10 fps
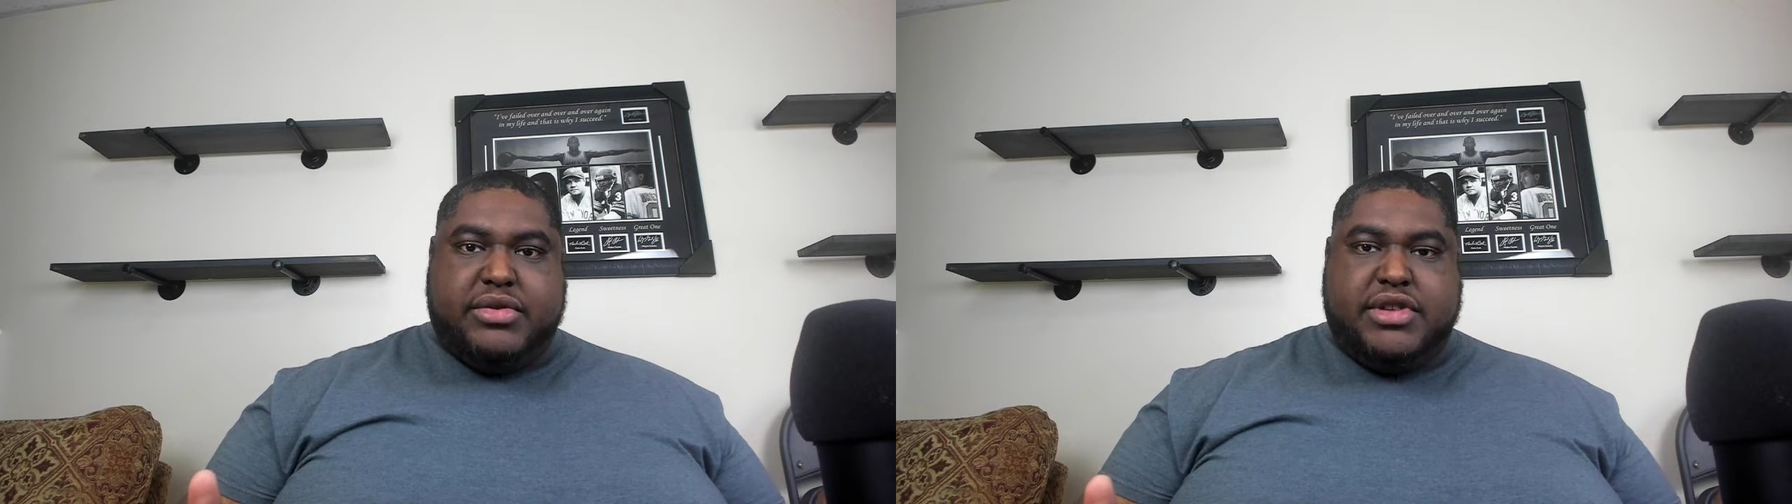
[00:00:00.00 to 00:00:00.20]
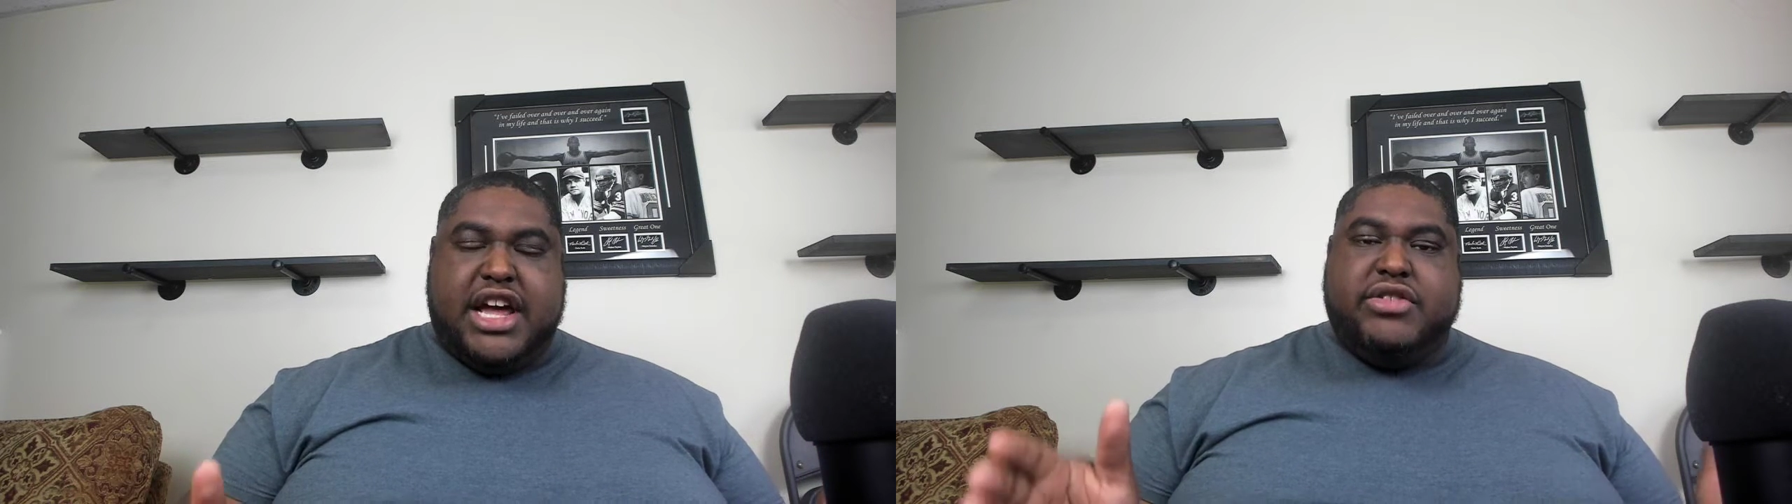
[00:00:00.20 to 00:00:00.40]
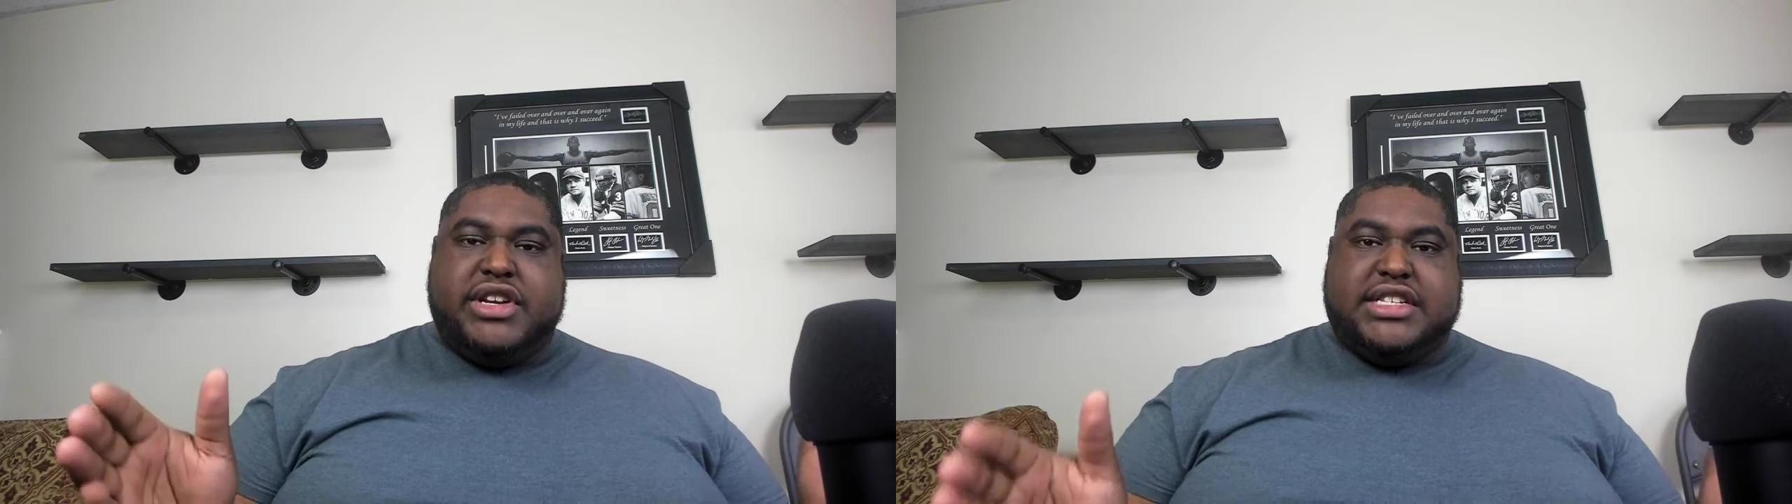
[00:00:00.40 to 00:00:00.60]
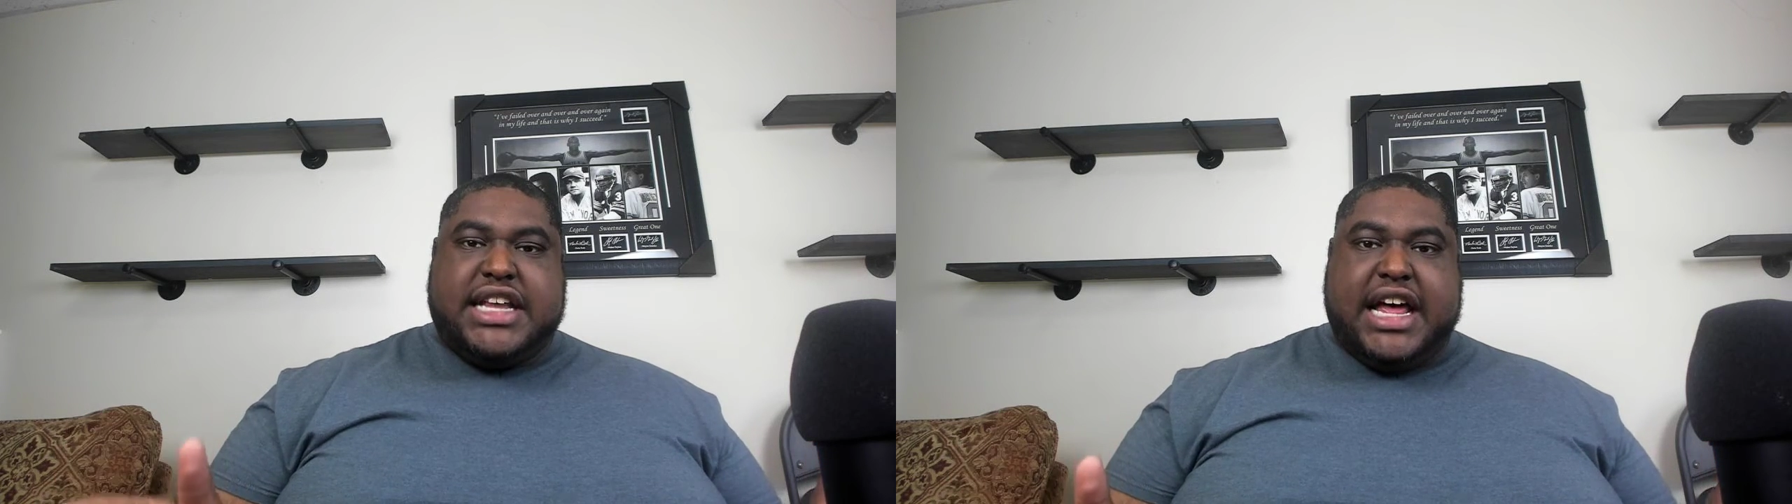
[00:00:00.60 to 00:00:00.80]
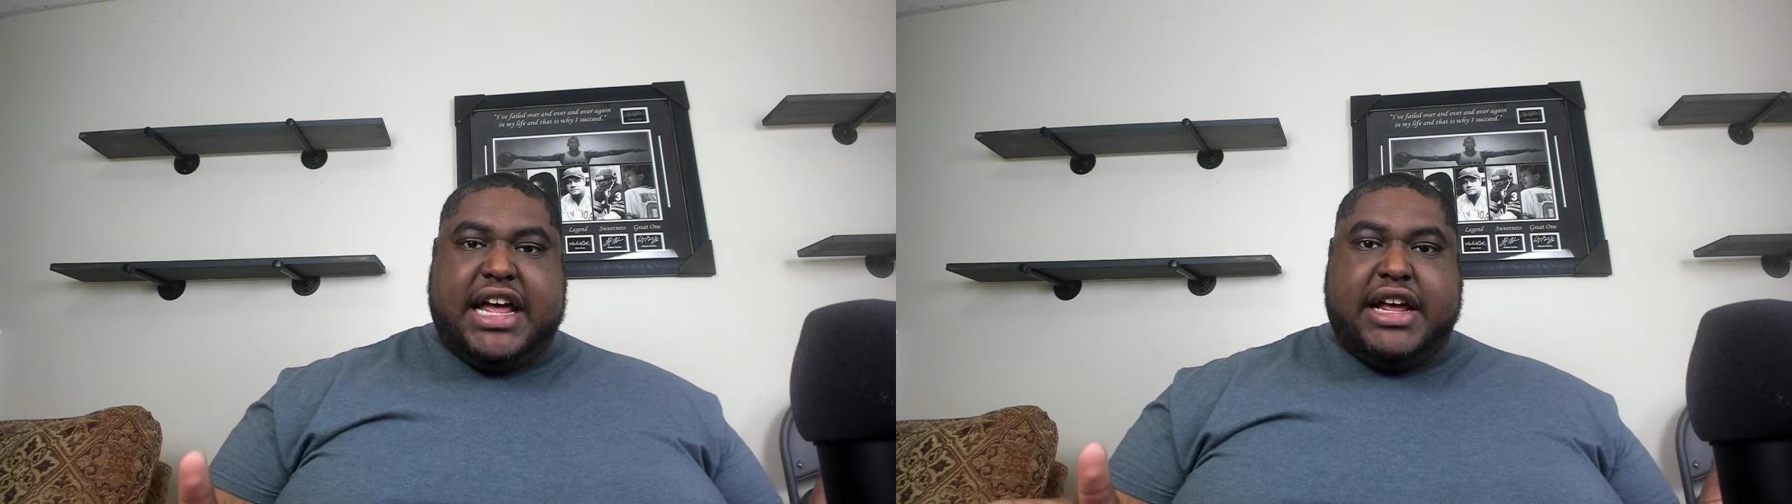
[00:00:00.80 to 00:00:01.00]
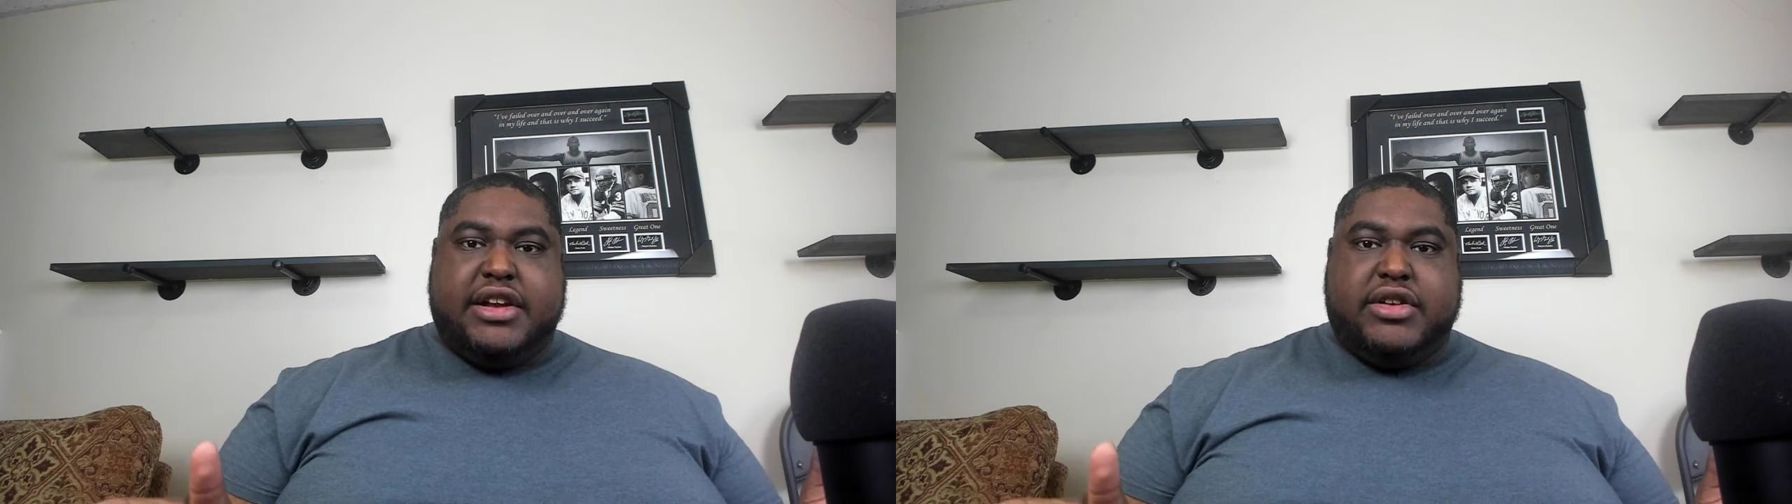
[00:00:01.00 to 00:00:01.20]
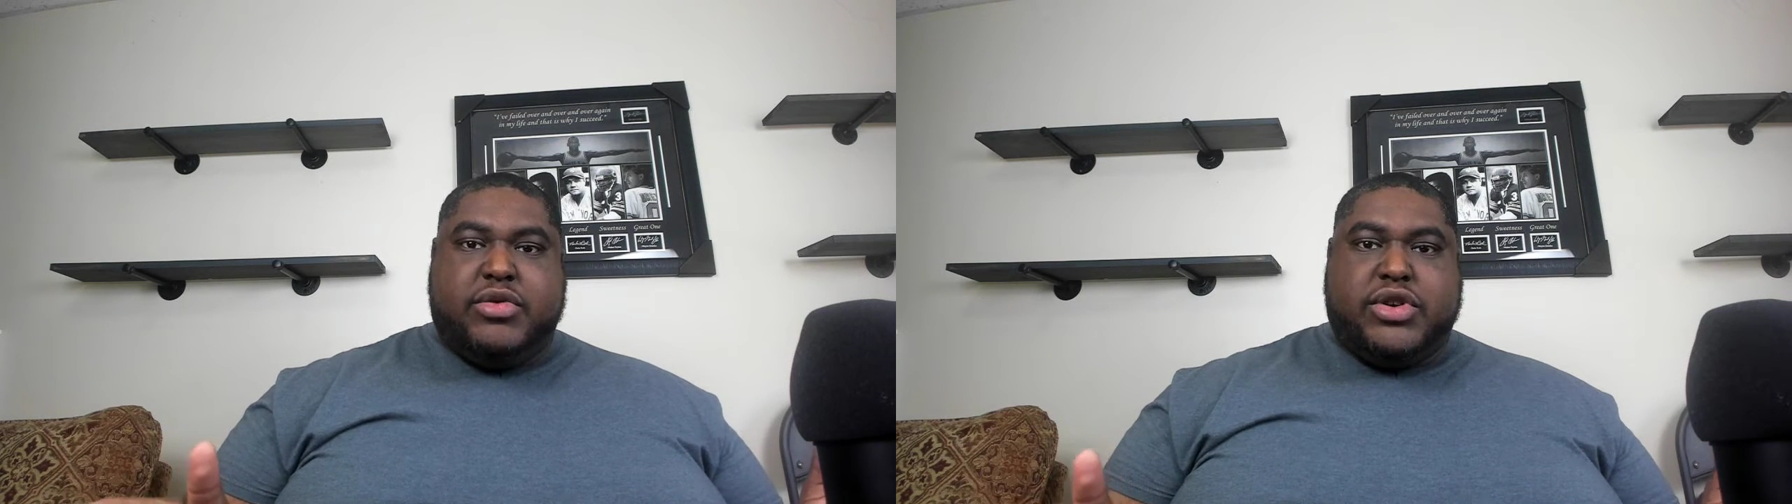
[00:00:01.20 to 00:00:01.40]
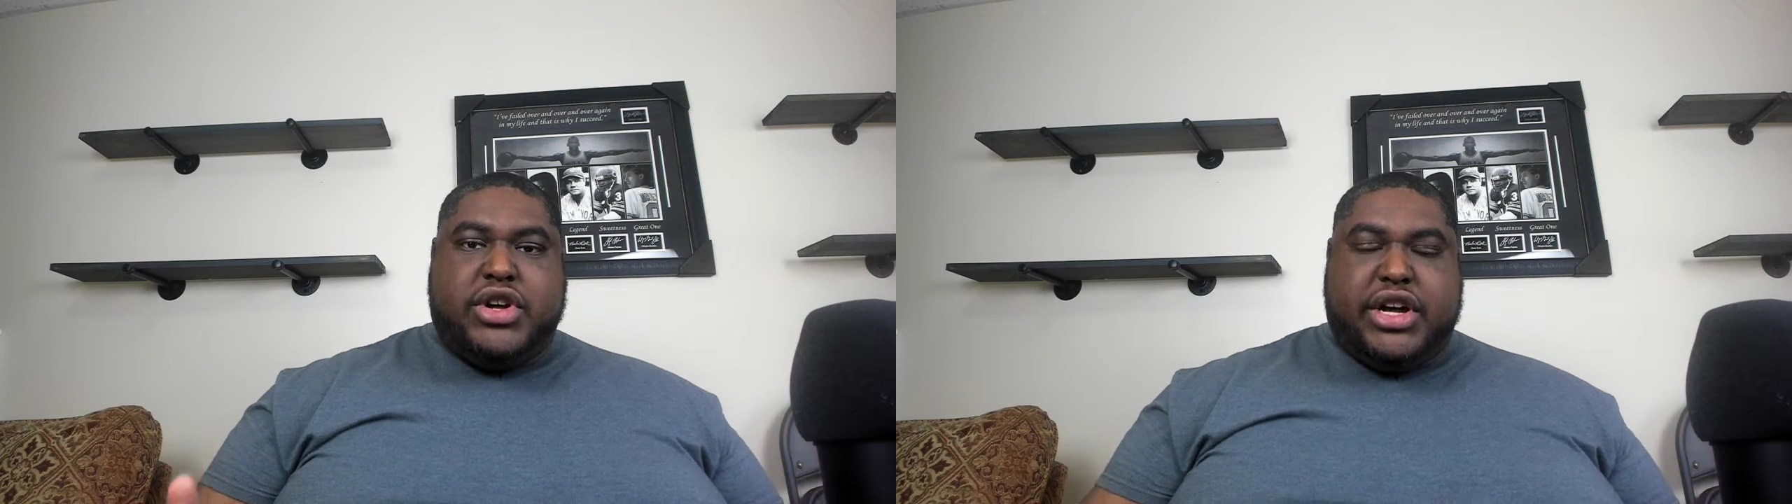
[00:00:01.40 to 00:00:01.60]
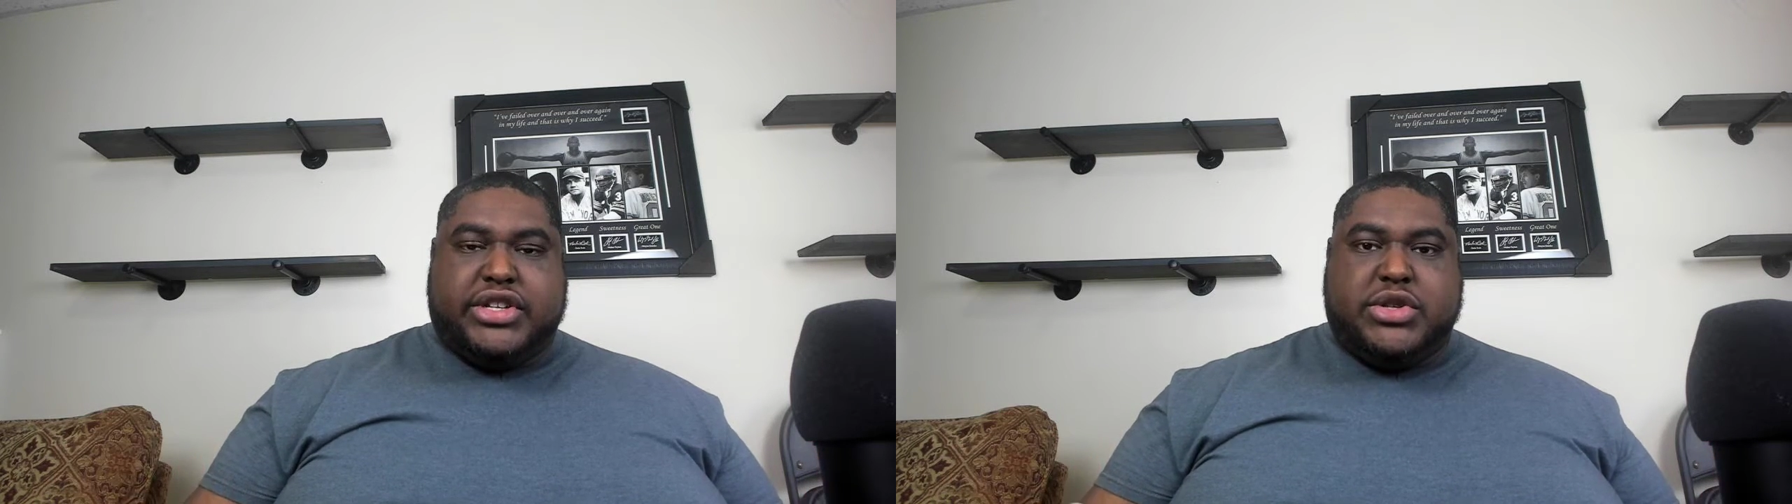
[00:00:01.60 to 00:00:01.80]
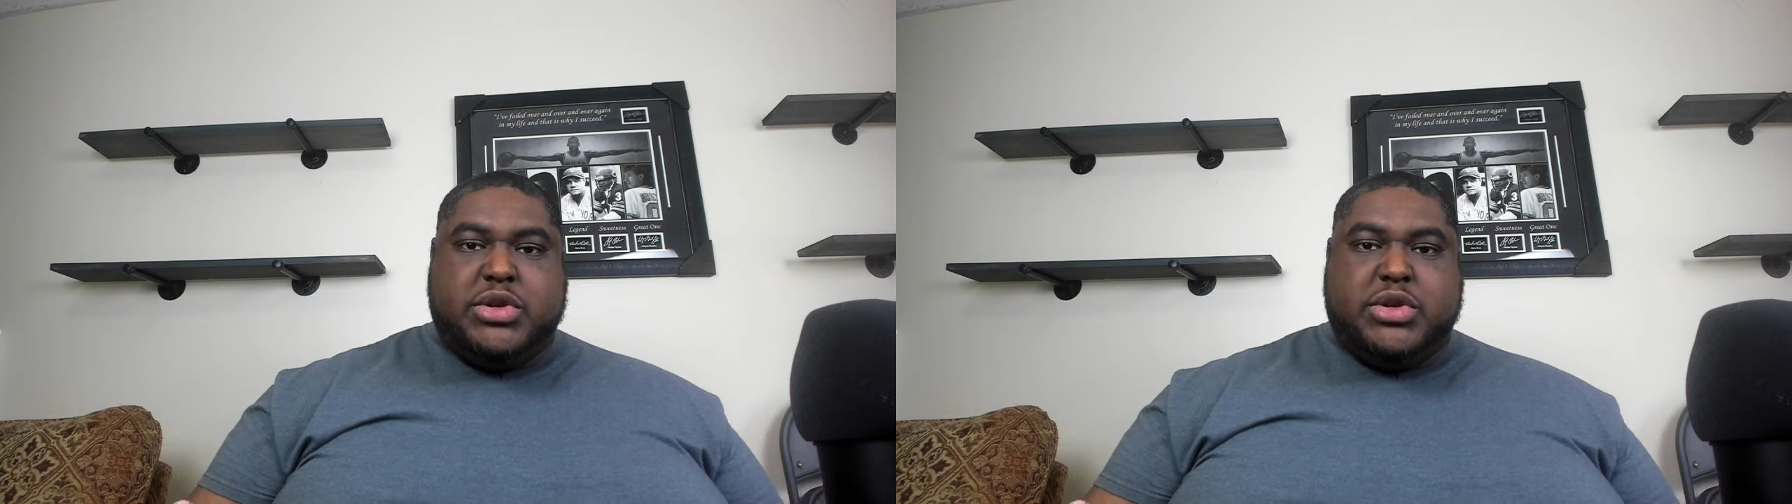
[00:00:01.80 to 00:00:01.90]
Now you done sign Cooks,